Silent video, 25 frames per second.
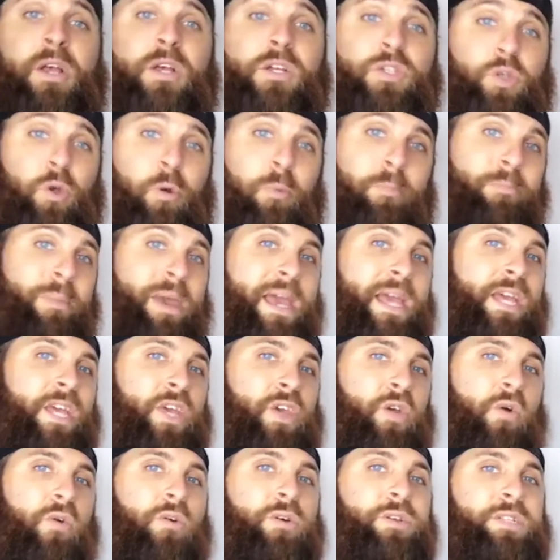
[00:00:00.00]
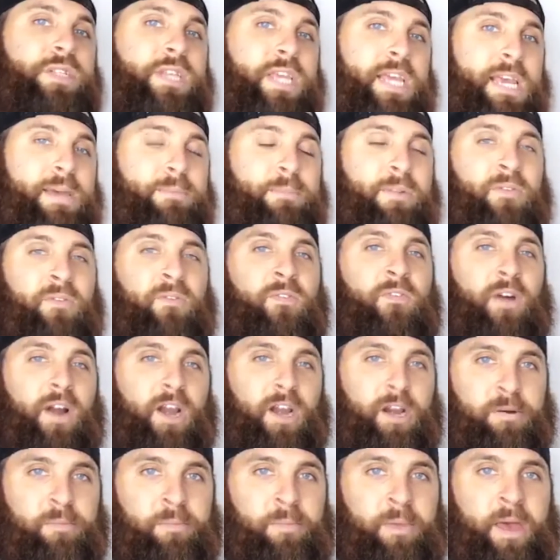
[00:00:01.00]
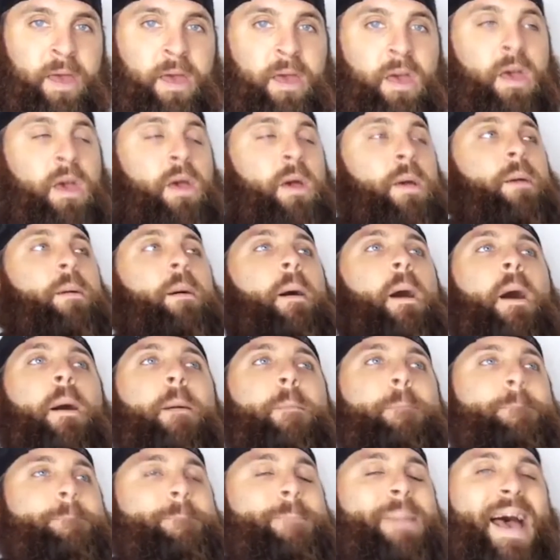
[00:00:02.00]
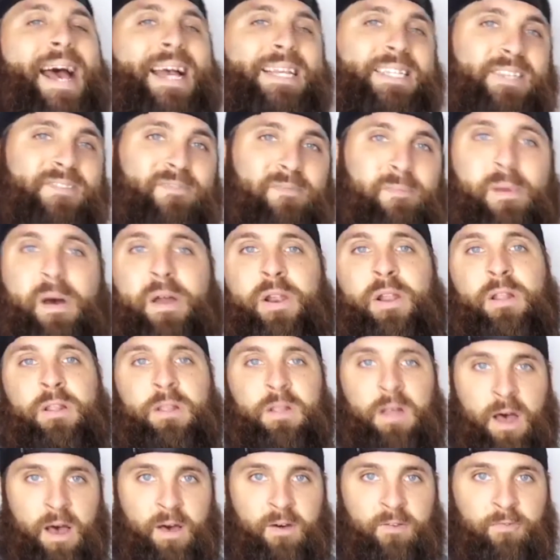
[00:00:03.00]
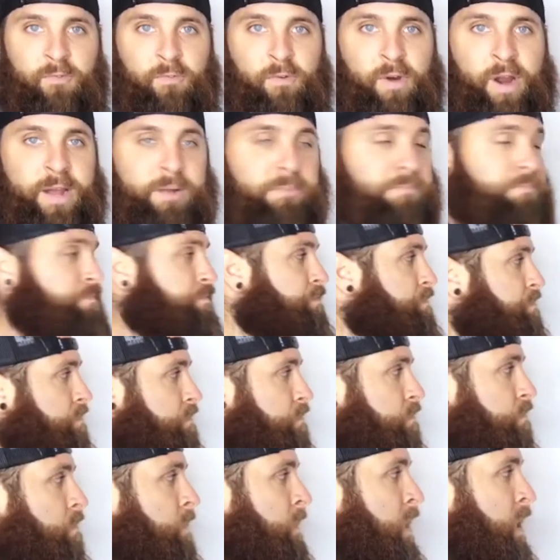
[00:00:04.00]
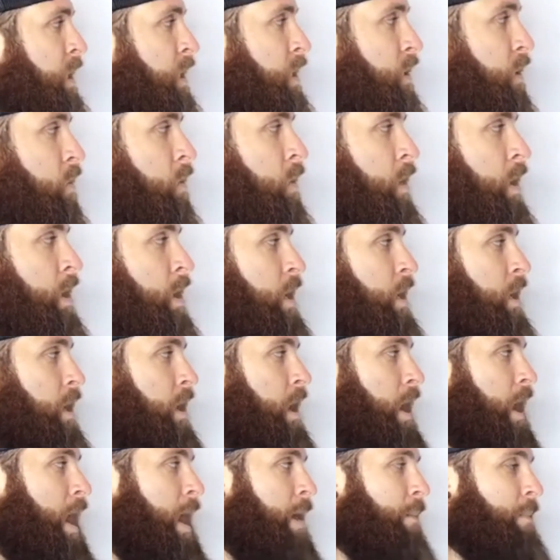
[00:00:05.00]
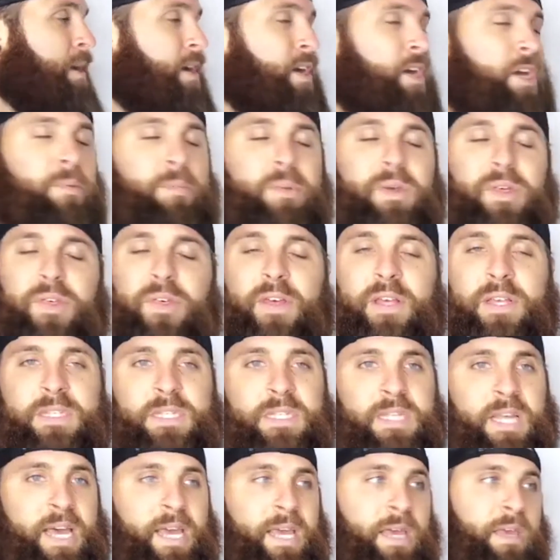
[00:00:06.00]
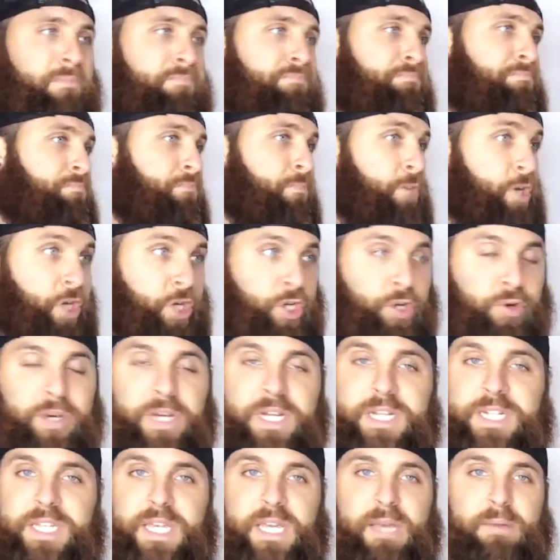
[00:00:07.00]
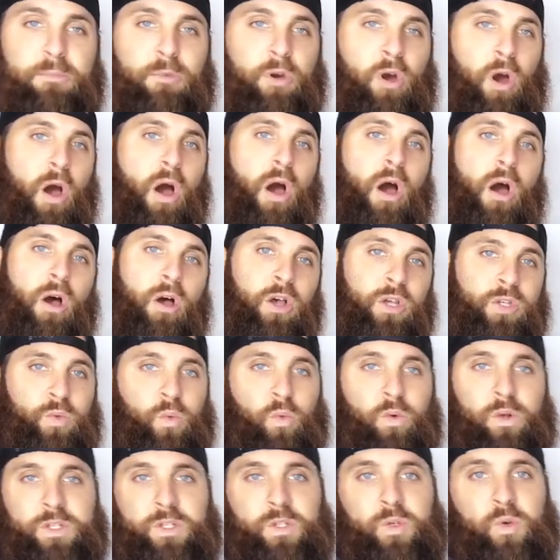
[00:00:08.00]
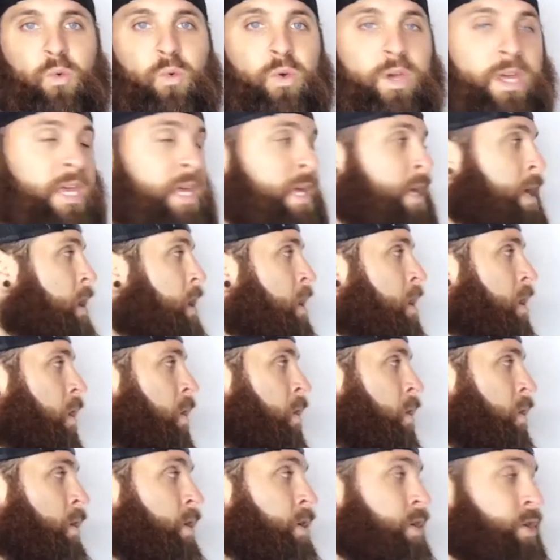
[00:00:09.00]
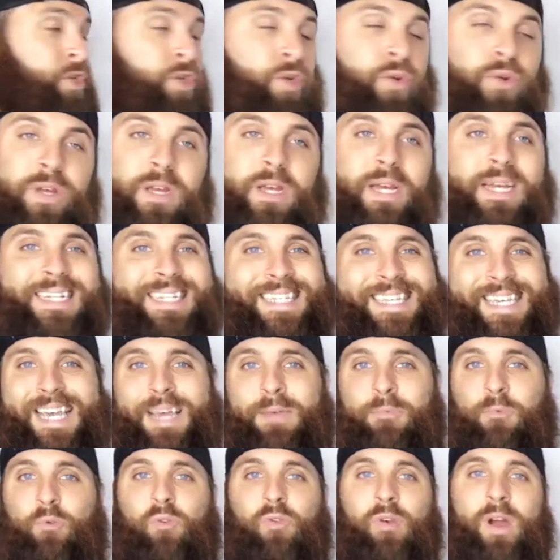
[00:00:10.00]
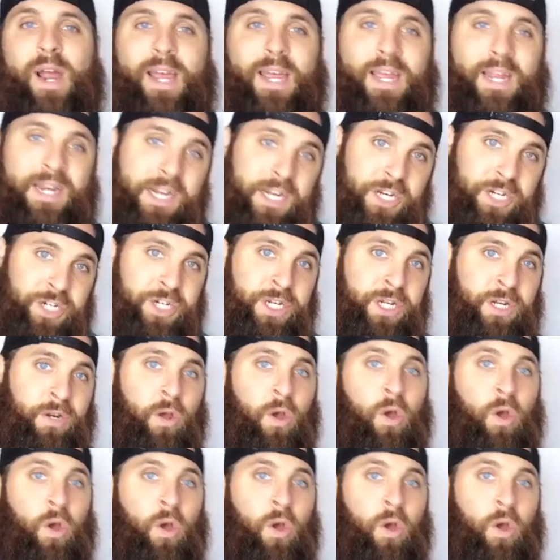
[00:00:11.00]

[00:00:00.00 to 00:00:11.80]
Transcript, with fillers: So make your team environment a massive amount of love, right? You know, um, it could be things like doing team calls once a week or doing team recognition